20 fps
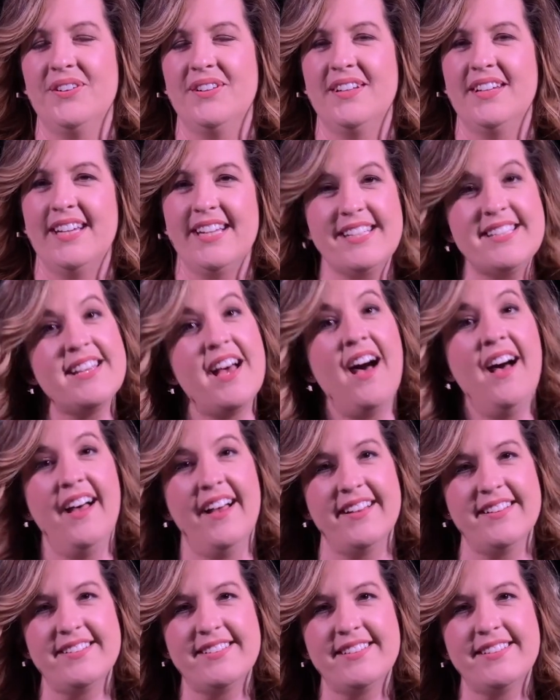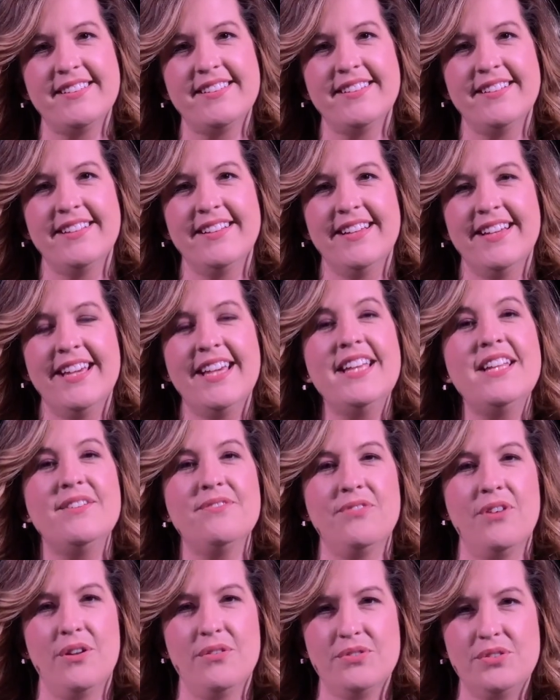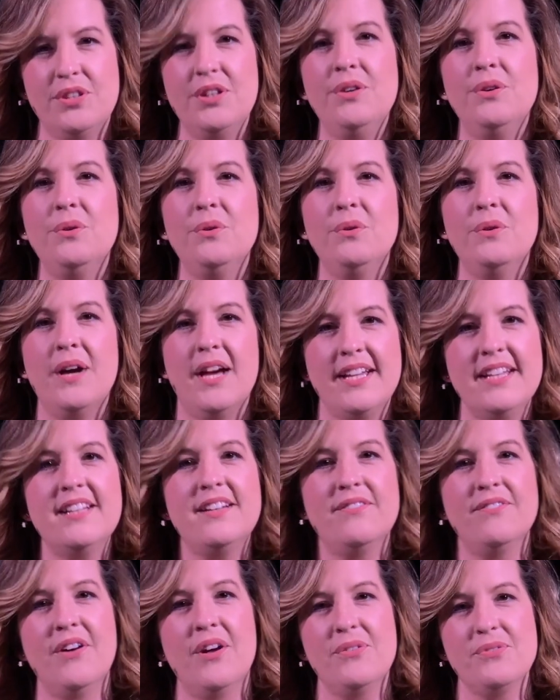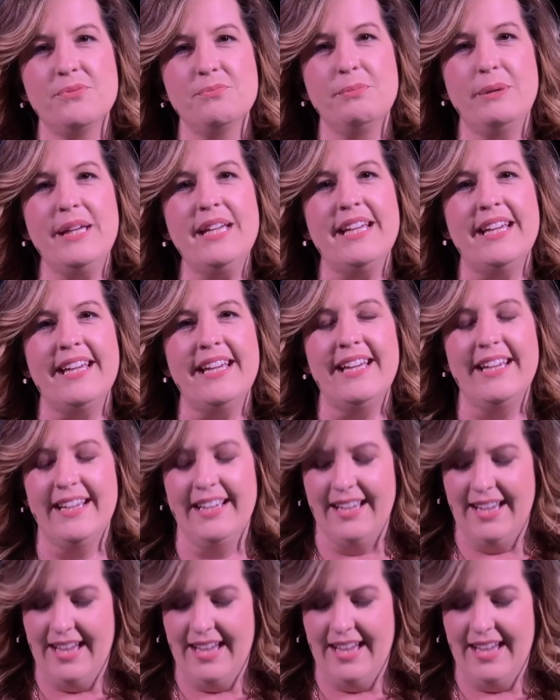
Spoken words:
It's us. It involves you and it involves me.